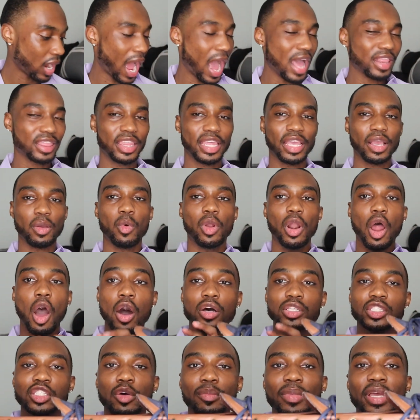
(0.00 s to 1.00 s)
I think, would
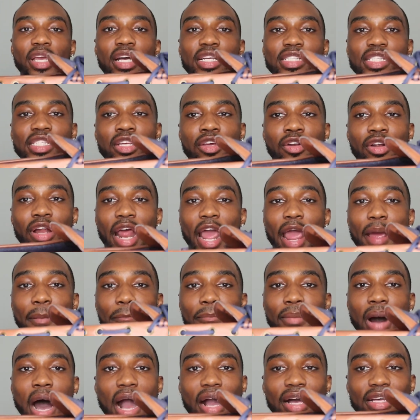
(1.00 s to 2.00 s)
also be considered a
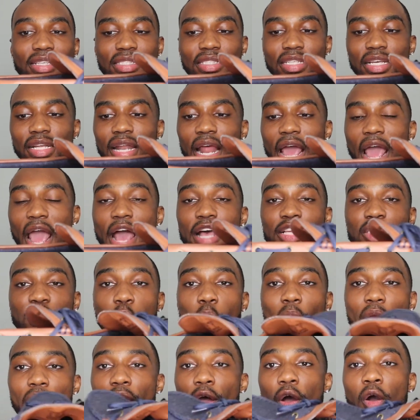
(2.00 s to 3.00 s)
moccasin as
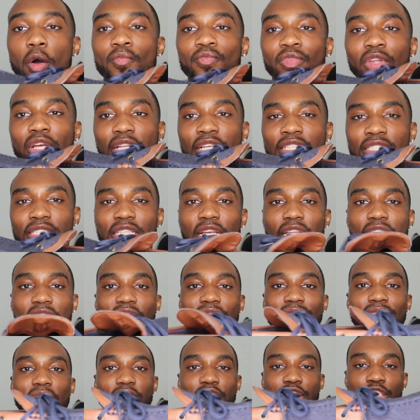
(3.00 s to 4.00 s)
well. This is a
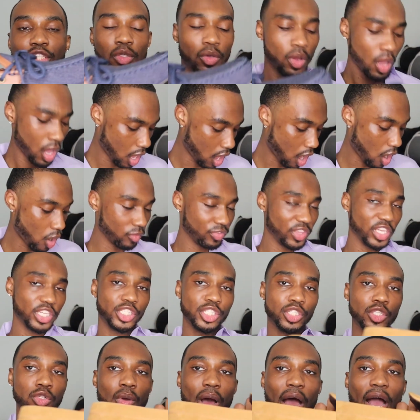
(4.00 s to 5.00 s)
Levi shoe. Oh, this
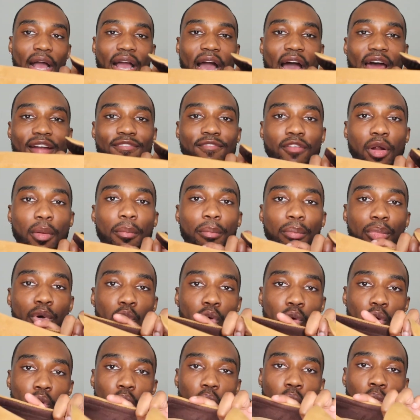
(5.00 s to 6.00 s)
shoe I got from
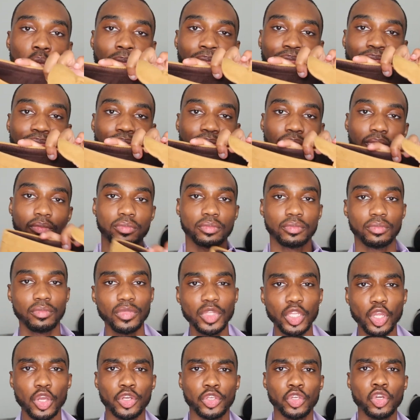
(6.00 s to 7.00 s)
Boohoo.
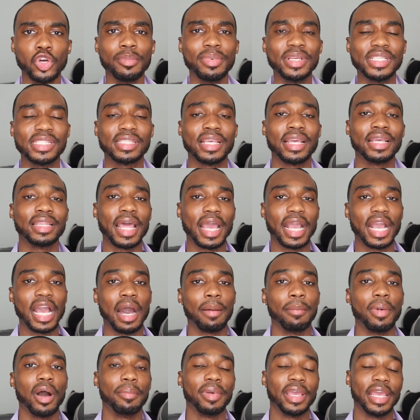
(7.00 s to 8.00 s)
You'll be seeing that
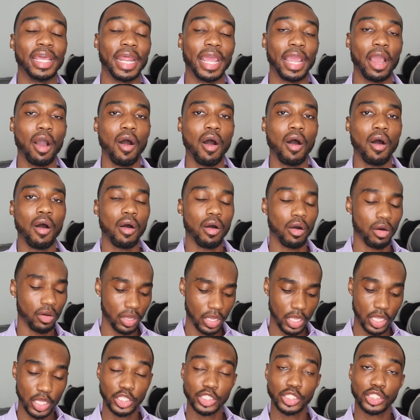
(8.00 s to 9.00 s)
come up in a haul
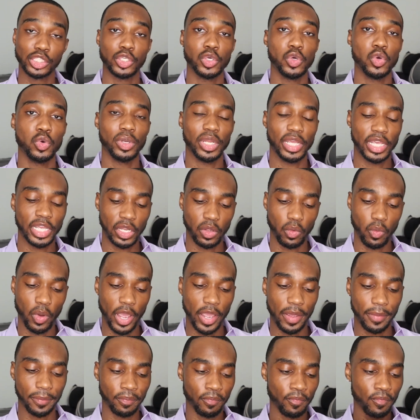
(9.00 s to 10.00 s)
soon anyway.